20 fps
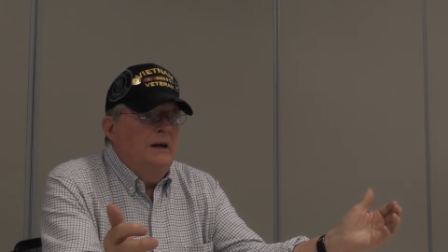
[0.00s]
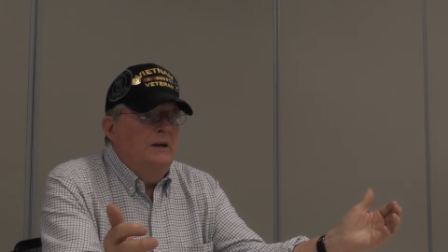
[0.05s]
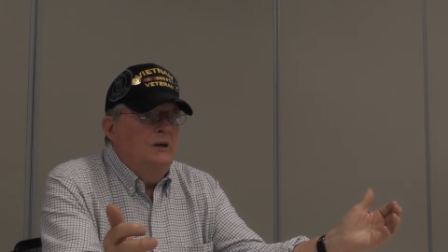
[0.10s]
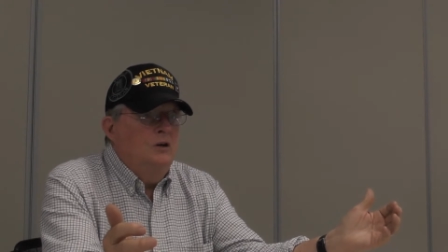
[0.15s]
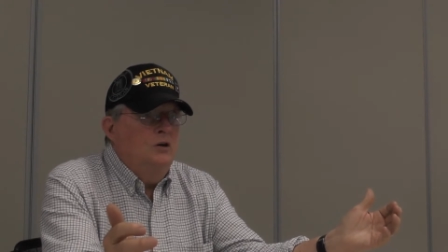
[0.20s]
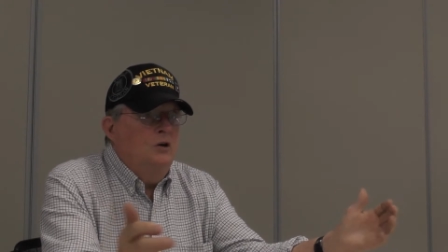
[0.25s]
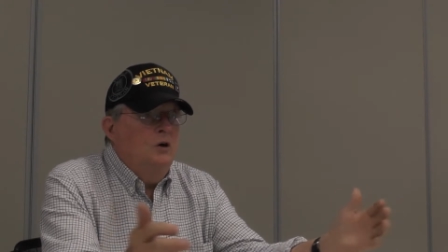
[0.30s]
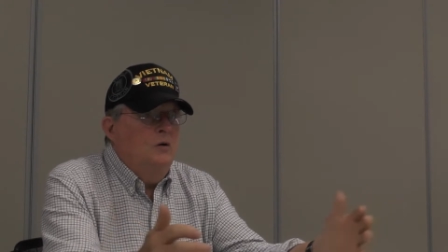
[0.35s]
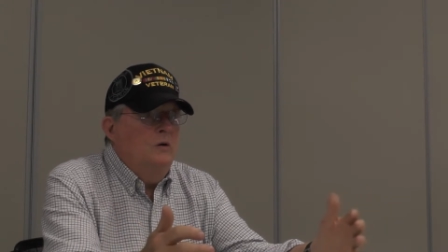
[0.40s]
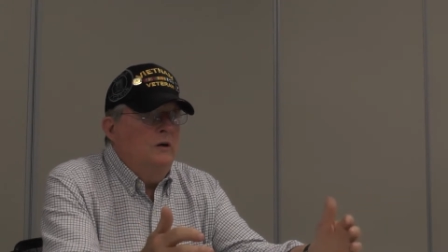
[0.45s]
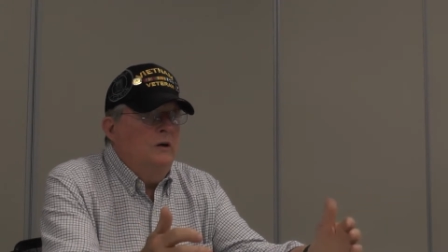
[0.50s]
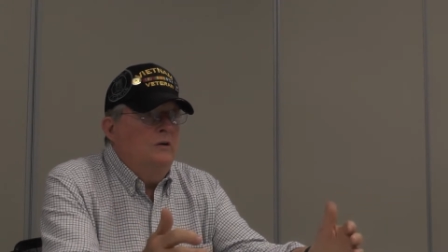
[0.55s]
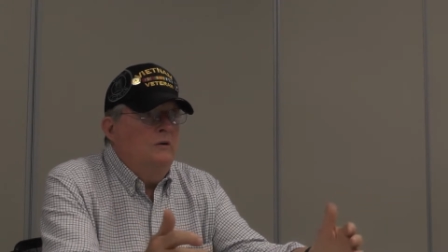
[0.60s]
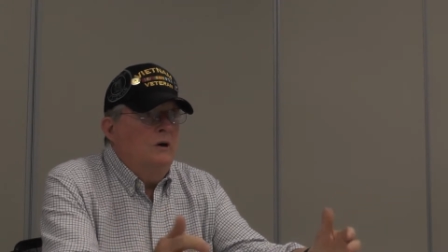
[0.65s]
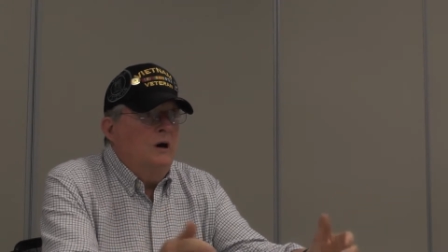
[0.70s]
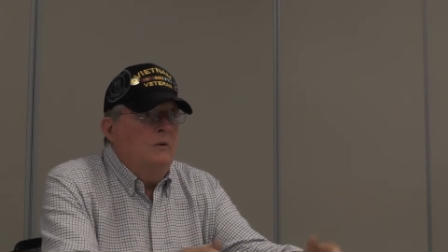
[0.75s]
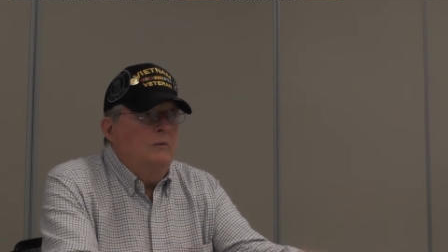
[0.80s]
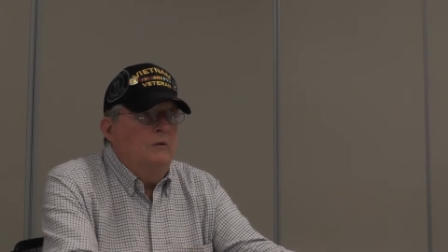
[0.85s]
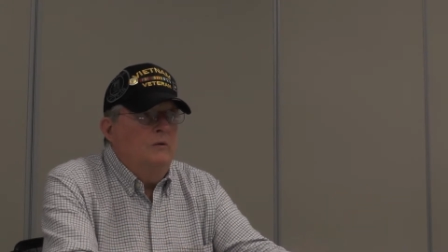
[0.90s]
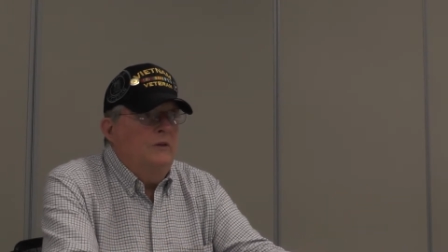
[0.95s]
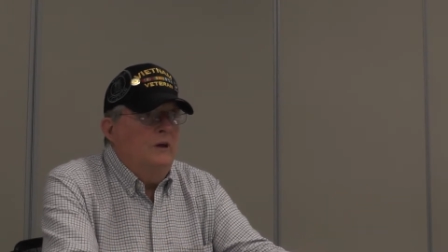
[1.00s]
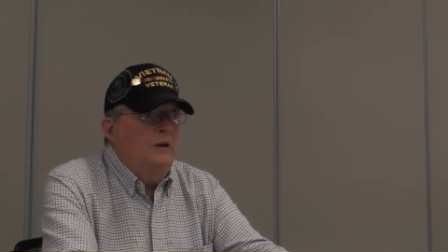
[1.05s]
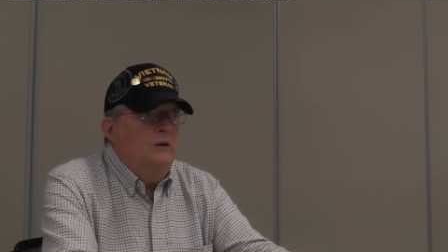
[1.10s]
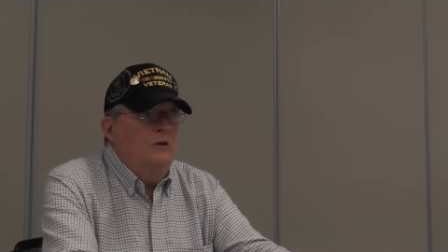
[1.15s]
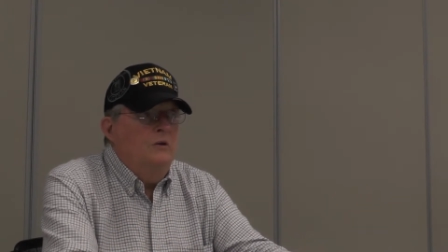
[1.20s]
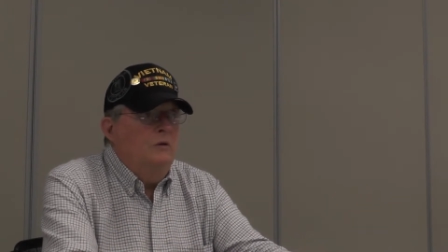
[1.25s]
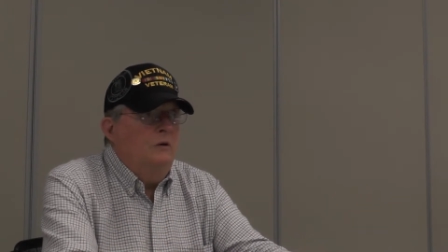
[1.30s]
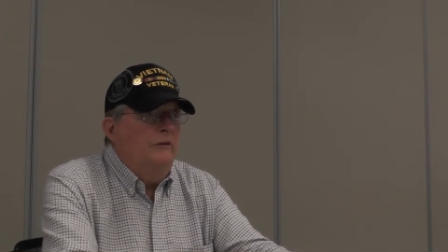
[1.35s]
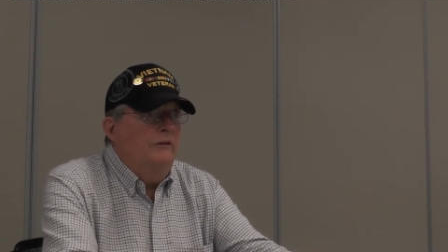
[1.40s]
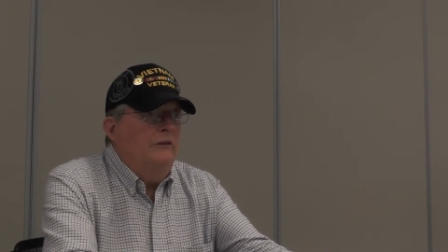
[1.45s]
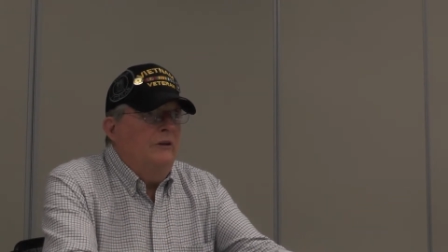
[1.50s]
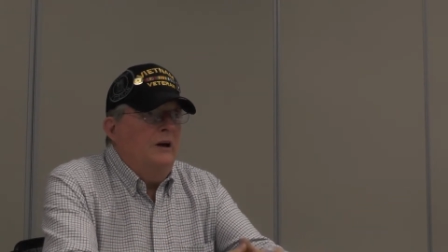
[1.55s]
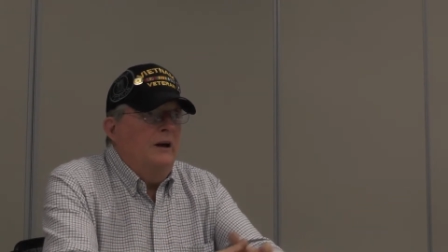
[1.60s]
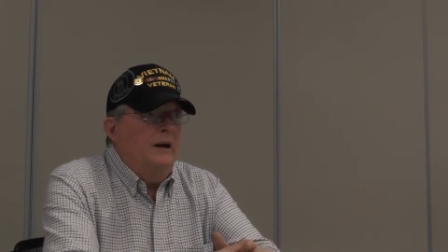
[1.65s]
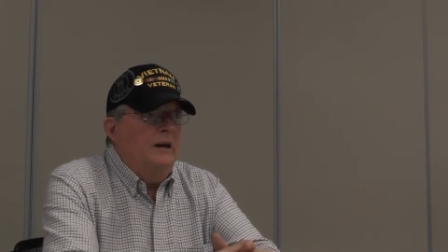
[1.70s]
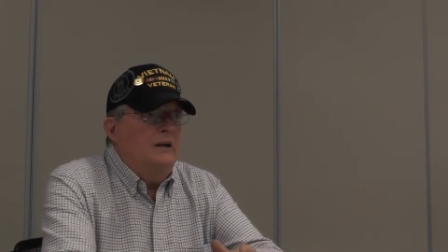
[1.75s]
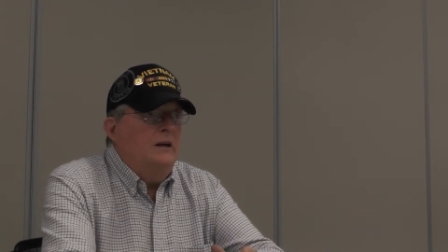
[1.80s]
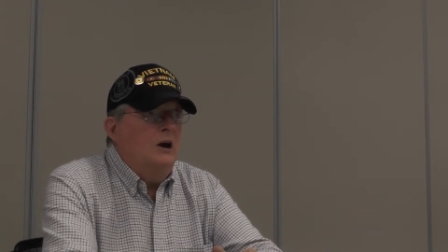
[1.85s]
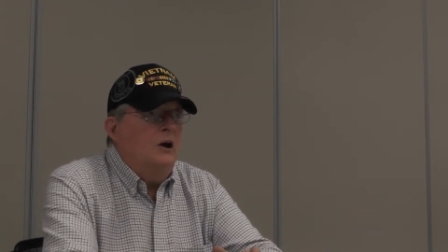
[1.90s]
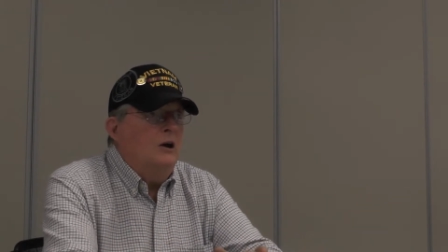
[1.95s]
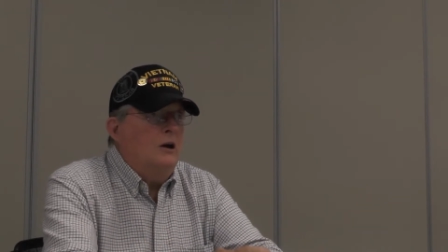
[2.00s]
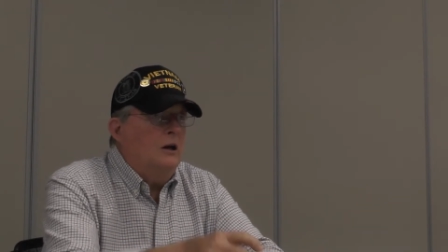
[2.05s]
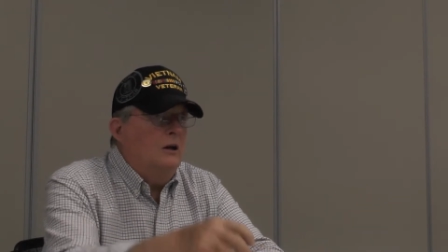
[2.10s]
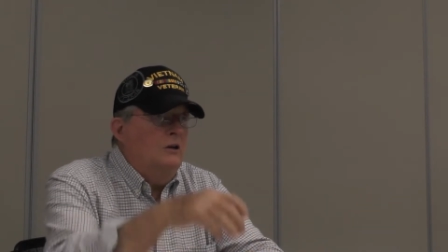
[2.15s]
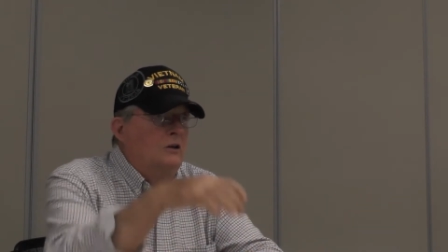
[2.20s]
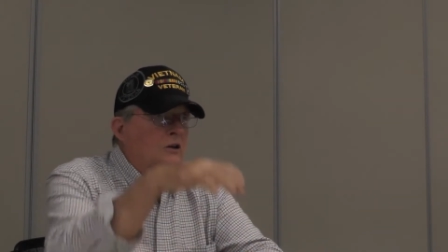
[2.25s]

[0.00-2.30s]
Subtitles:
you go in to drop, but then you were a flying target,